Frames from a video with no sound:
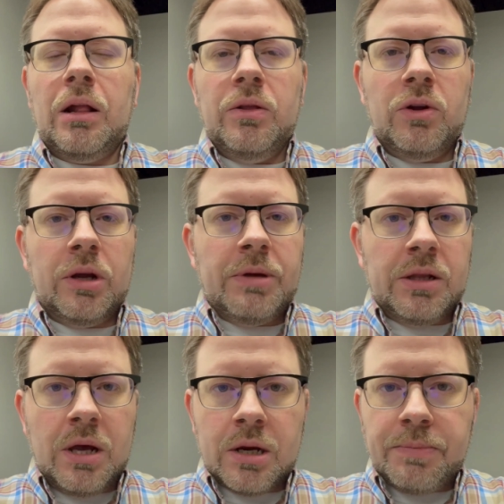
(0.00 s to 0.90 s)
There are going to be a
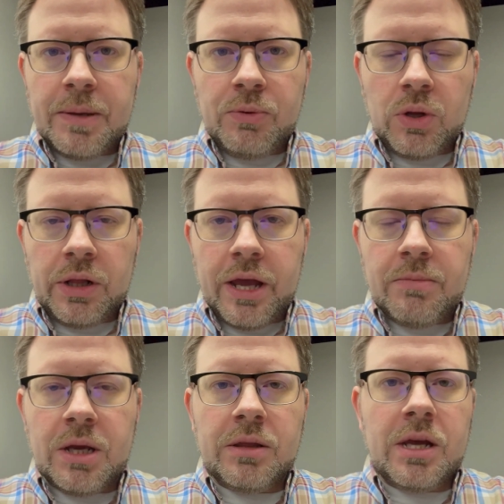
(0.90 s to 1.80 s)
lot of people
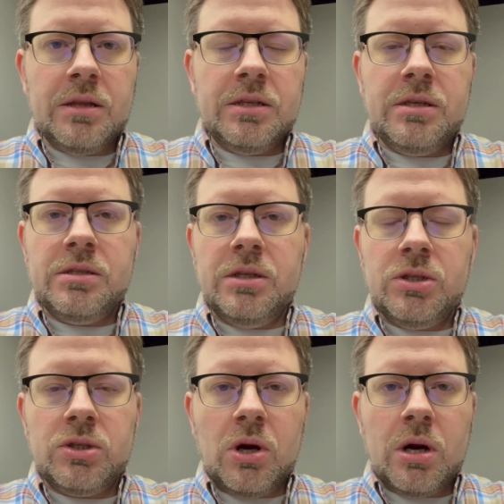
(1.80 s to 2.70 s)
claiming that this is the
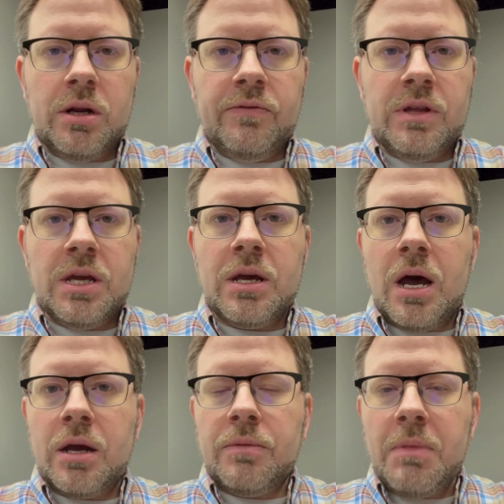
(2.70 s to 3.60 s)
start of the
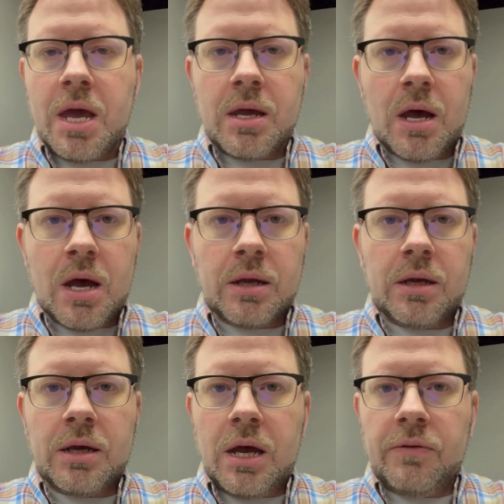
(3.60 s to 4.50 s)

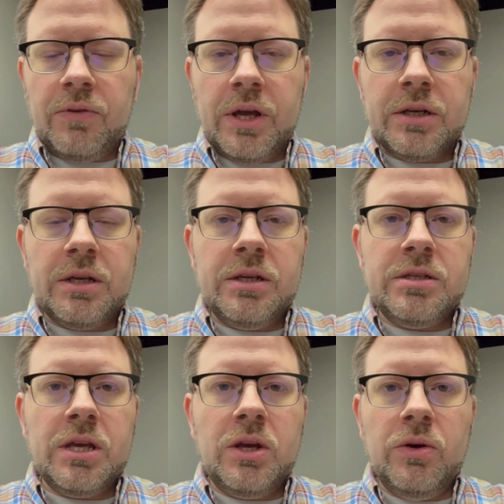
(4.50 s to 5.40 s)
Gog-Magog conflict,
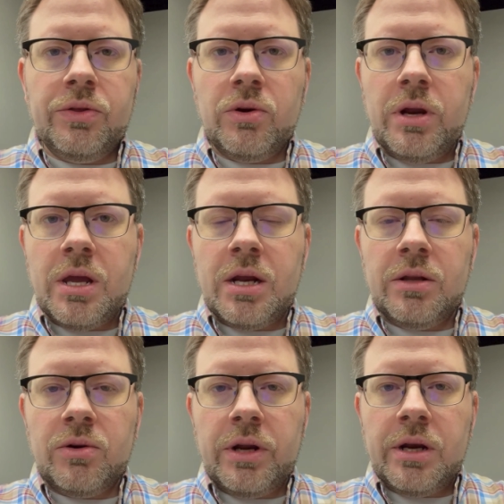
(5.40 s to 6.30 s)
Ezekiel 38 and
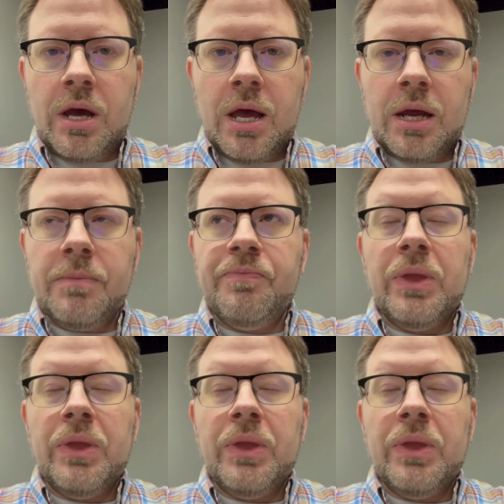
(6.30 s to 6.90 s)
39.